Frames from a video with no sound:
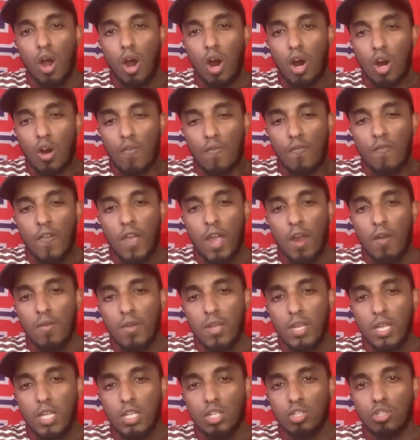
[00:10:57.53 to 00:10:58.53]
are
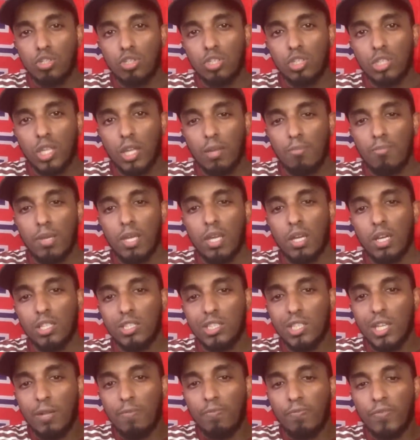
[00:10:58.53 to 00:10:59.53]
very interesting
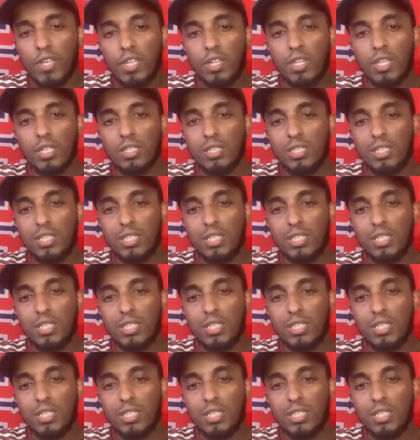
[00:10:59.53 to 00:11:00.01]
because it does